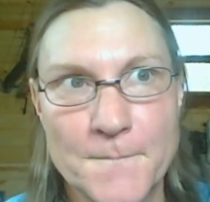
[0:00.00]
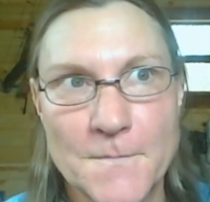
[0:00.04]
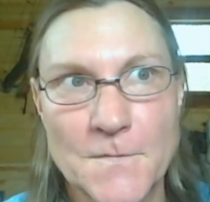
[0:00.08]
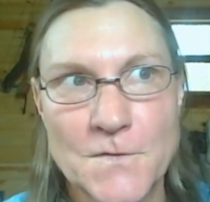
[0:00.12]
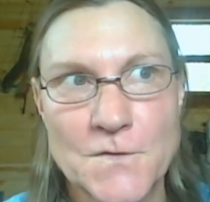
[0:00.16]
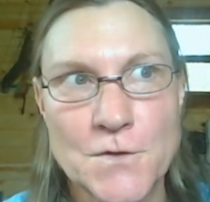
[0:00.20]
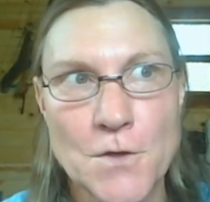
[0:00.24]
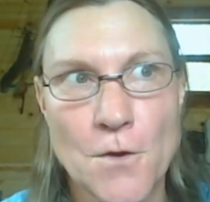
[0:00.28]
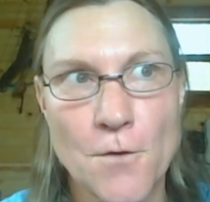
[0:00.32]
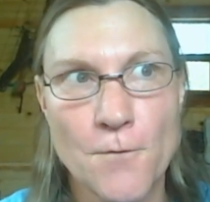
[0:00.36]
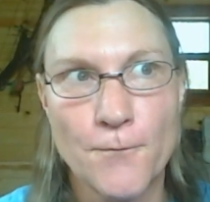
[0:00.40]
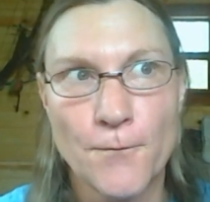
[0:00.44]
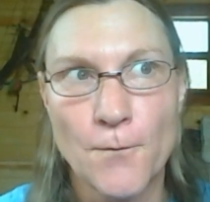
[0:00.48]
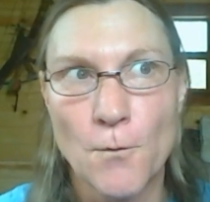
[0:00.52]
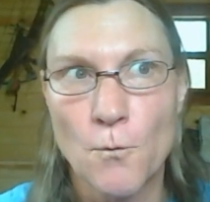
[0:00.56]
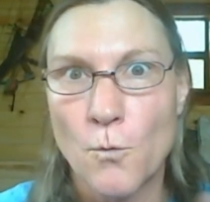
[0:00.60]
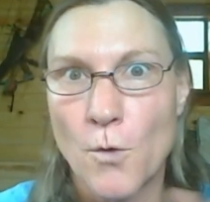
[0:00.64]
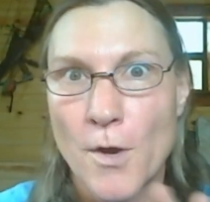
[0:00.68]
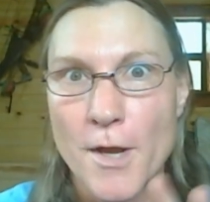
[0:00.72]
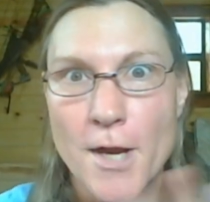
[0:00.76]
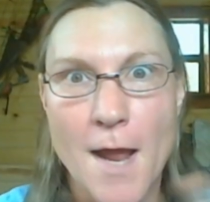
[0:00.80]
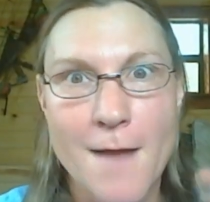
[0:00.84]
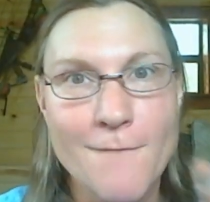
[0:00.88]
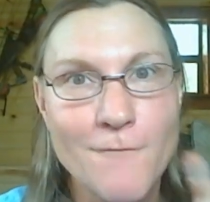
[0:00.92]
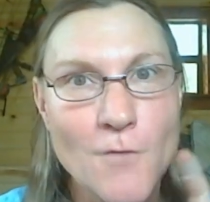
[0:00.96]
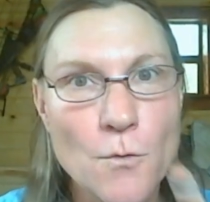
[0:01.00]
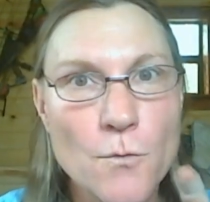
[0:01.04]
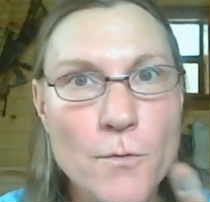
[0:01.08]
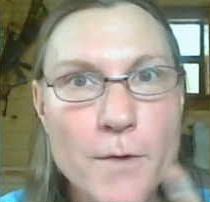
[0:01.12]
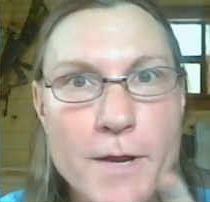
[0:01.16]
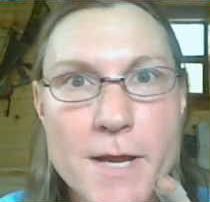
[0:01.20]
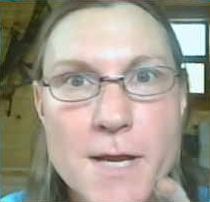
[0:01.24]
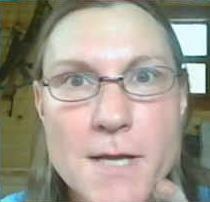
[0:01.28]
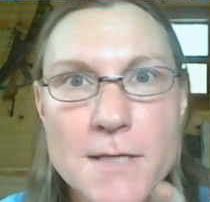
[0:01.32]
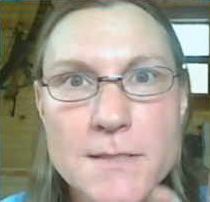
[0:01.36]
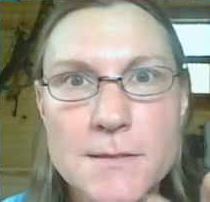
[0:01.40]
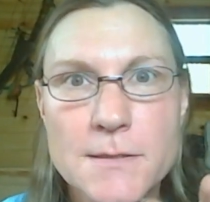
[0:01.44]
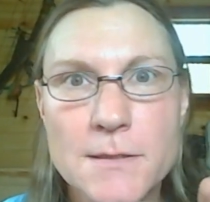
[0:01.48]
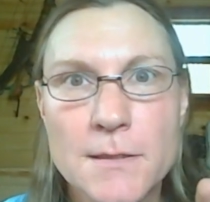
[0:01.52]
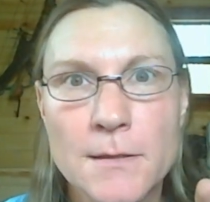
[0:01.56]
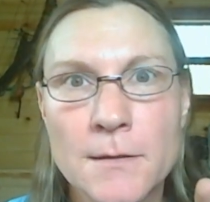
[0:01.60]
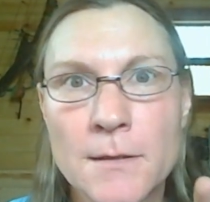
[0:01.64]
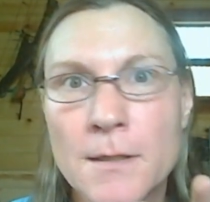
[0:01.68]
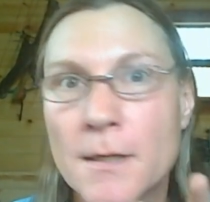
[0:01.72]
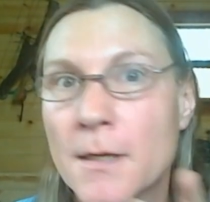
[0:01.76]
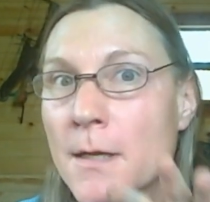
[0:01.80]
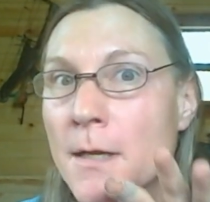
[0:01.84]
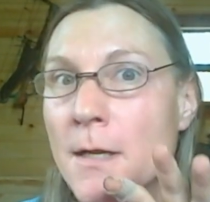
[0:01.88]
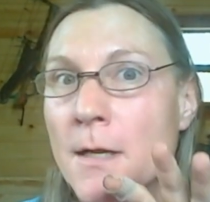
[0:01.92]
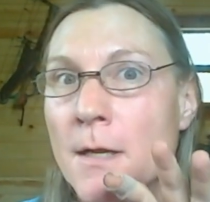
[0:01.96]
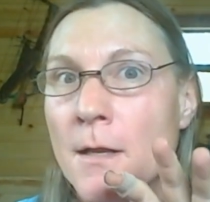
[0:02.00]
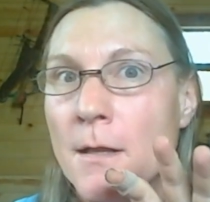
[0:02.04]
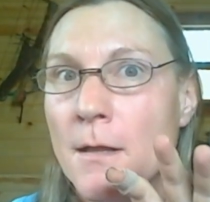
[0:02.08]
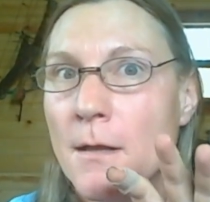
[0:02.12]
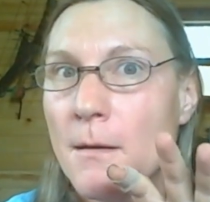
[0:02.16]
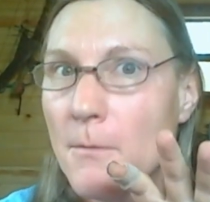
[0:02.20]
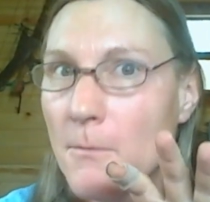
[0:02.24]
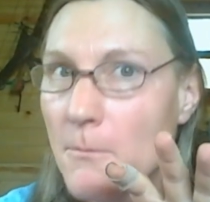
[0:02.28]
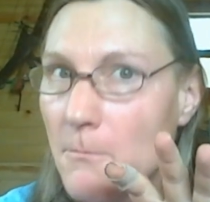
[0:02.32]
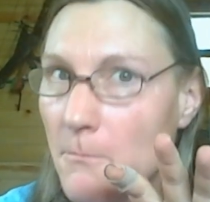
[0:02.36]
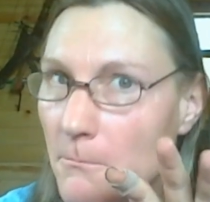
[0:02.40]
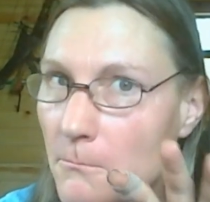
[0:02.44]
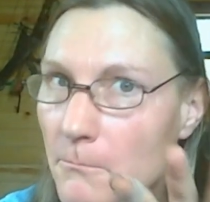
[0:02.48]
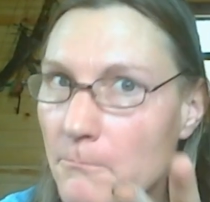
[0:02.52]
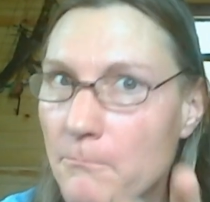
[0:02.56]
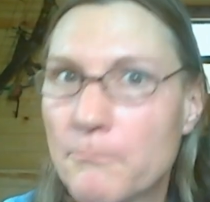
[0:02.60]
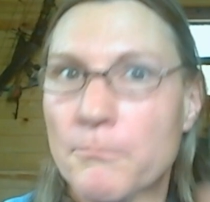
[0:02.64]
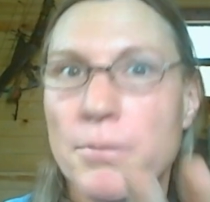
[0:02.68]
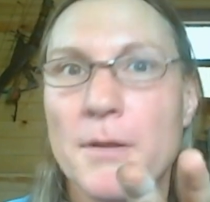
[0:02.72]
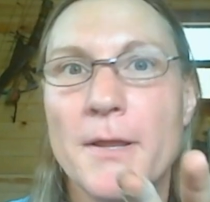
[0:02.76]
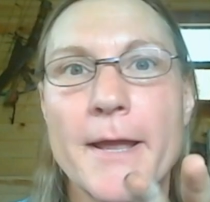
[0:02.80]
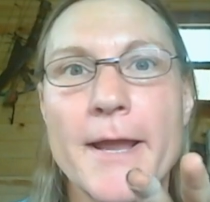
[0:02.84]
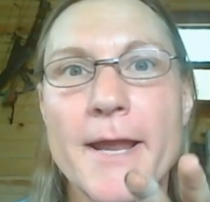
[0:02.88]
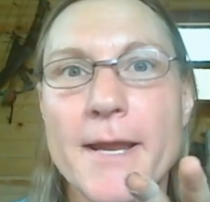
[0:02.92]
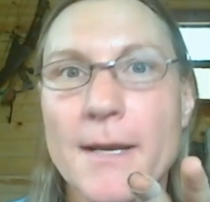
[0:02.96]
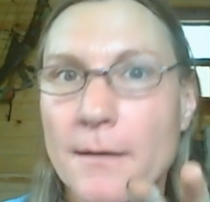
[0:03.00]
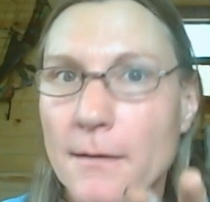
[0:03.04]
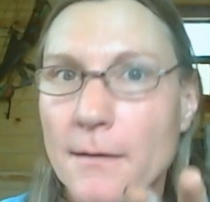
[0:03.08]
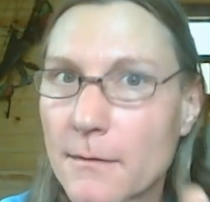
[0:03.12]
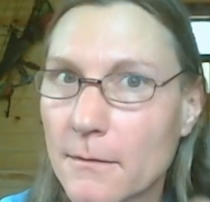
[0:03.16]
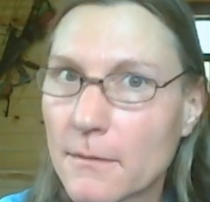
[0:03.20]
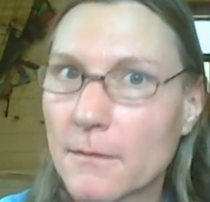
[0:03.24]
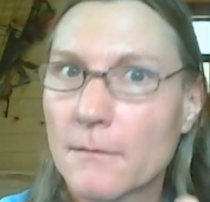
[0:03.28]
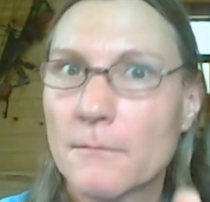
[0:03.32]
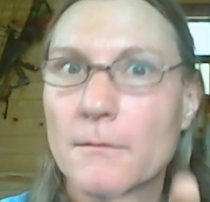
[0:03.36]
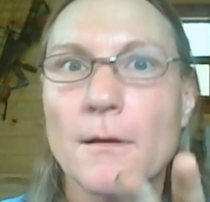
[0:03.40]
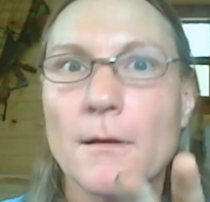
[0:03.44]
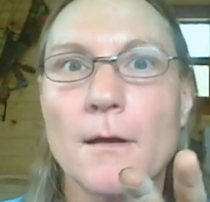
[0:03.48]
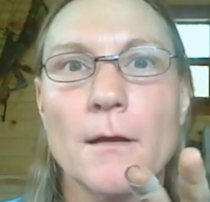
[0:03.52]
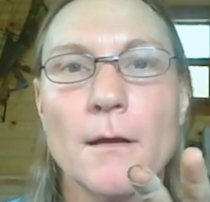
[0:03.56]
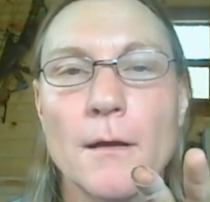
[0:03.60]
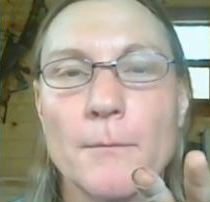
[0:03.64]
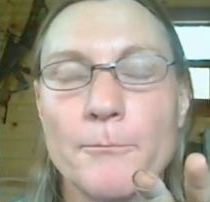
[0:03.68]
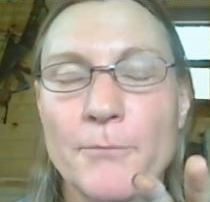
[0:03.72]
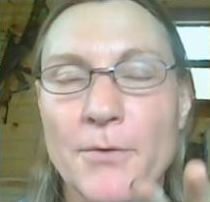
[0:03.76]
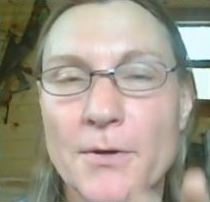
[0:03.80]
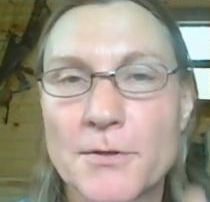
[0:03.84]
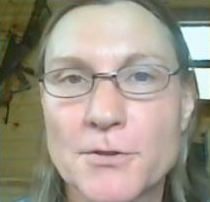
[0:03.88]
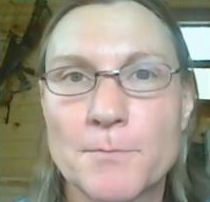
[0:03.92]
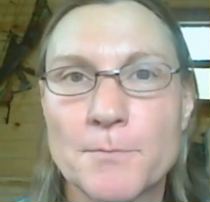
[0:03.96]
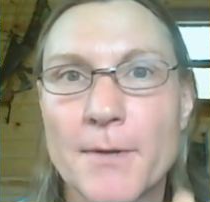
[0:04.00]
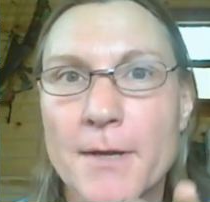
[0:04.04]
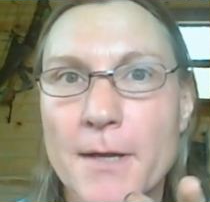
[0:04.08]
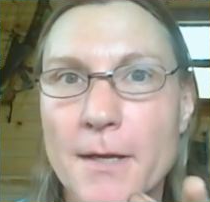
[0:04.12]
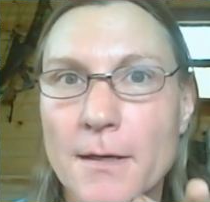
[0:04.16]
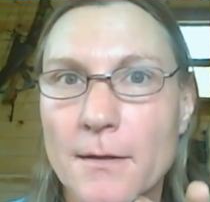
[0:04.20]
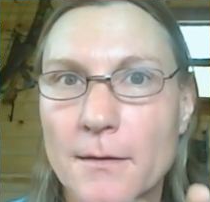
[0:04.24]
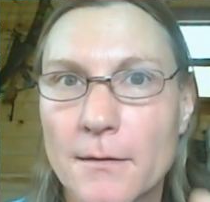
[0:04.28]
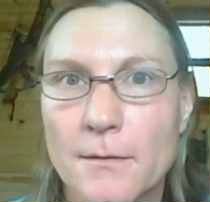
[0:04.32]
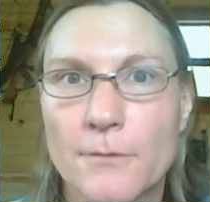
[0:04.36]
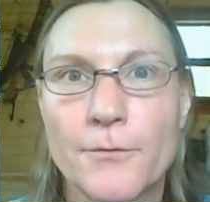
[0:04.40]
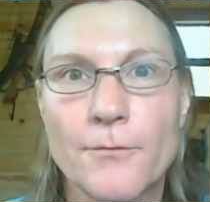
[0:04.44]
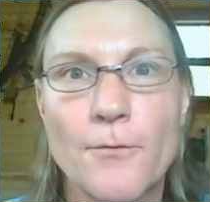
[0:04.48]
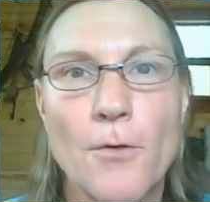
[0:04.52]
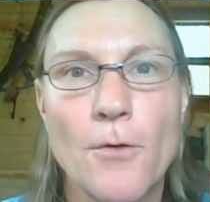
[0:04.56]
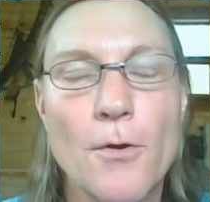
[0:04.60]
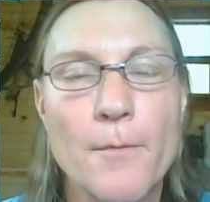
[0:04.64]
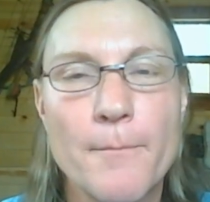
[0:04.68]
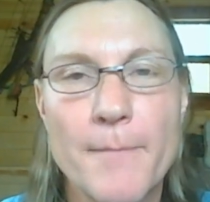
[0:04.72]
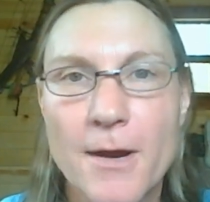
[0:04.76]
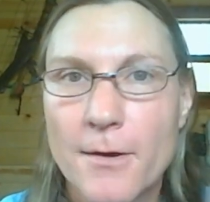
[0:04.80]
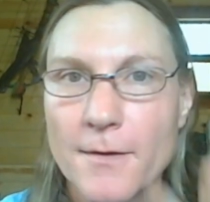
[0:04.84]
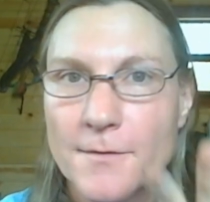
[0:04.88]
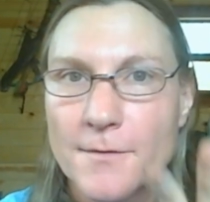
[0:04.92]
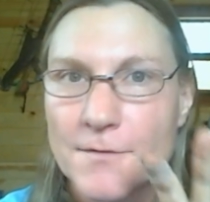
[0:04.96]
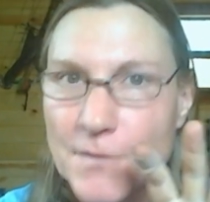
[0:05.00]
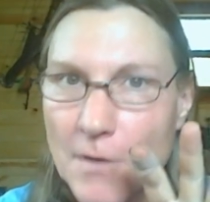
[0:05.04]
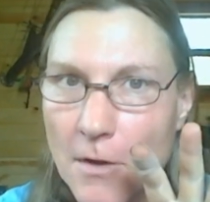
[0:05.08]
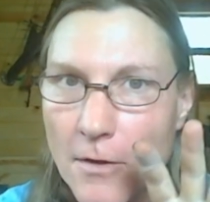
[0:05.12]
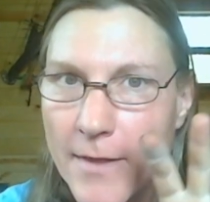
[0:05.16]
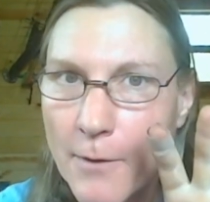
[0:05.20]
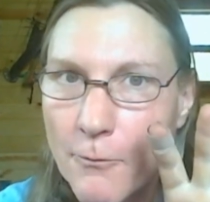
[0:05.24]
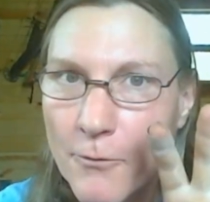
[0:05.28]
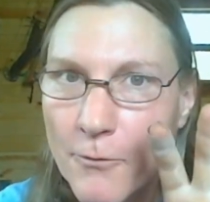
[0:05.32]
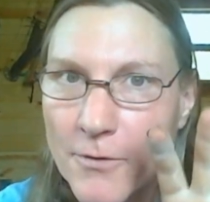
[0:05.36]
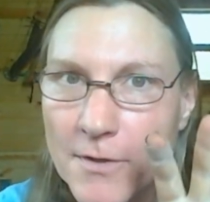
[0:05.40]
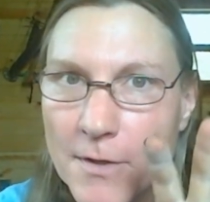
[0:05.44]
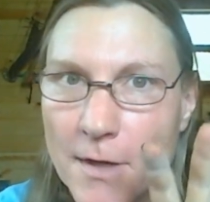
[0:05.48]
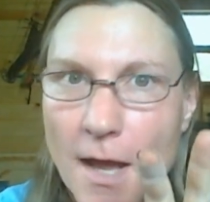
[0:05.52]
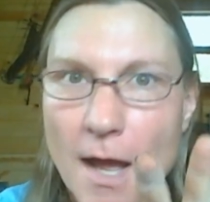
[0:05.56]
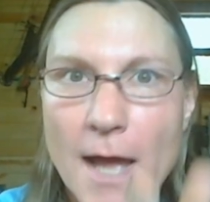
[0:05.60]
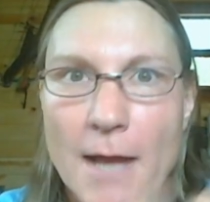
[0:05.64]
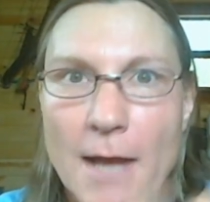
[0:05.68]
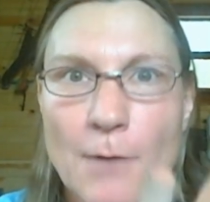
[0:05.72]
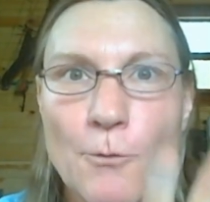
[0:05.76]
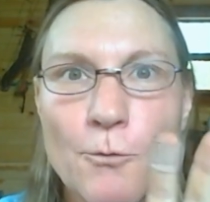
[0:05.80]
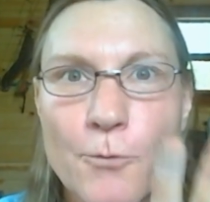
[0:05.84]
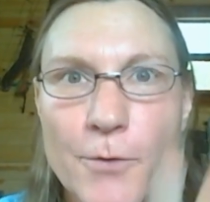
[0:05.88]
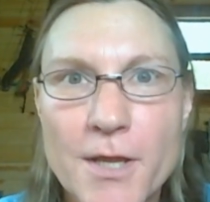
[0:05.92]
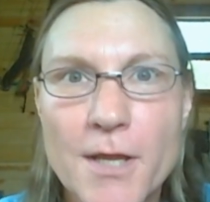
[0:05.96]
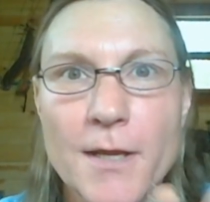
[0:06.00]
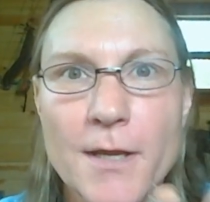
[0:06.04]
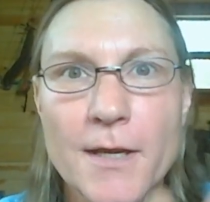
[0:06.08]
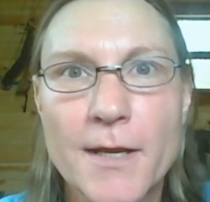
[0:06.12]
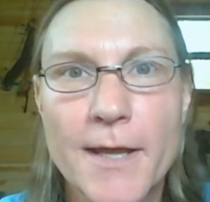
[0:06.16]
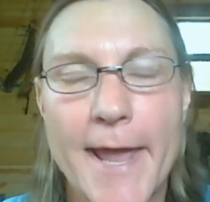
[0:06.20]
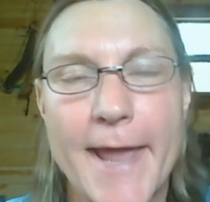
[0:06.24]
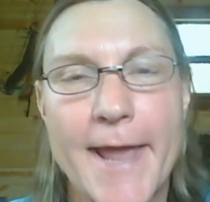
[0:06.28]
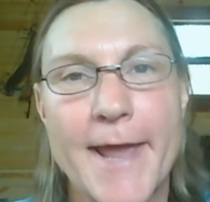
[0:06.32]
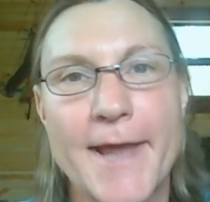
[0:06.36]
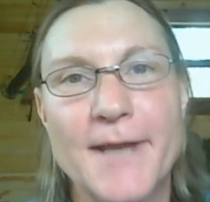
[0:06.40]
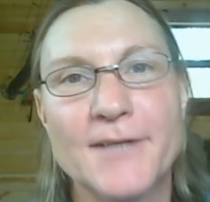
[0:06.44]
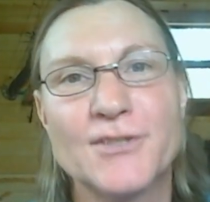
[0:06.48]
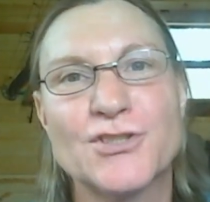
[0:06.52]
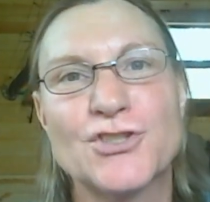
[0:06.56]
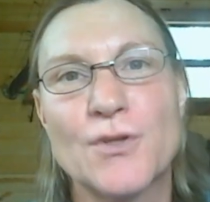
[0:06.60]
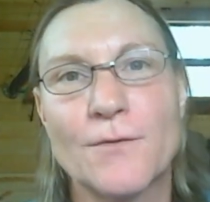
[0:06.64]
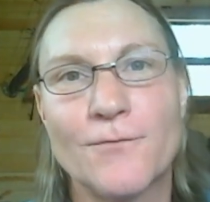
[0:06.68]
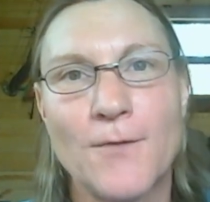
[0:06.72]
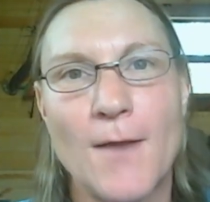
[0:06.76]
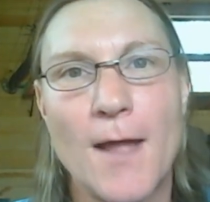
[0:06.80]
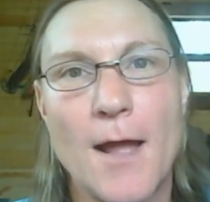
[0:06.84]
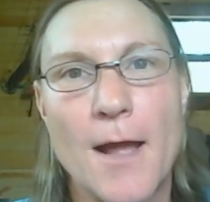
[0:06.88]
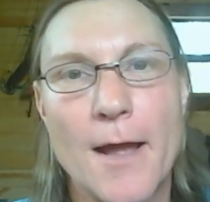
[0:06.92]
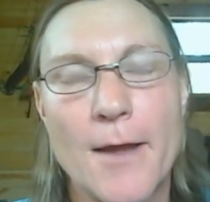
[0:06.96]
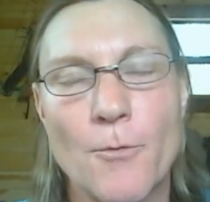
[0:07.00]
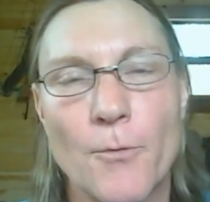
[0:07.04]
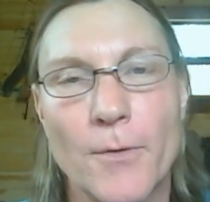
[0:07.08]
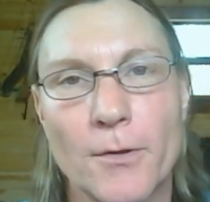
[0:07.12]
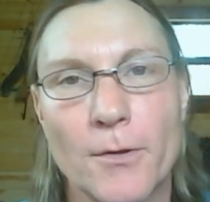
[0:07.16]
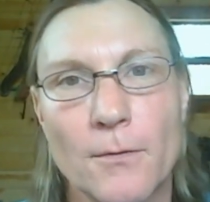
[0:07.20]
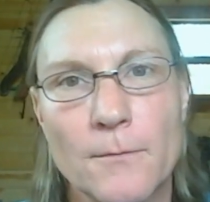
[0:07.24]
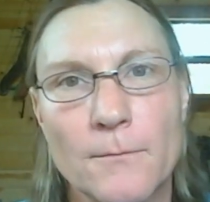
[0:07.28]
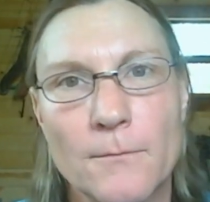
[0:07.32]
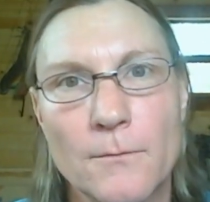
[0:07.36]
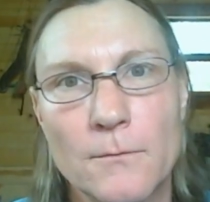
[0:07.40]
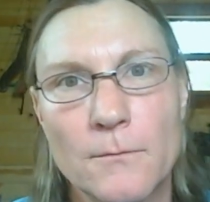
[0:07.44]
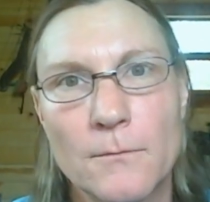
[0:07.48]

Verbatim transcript: So for whatever reason, plate and uh, pressure plate and throwout bearings, all that would not re-engage the flywheel,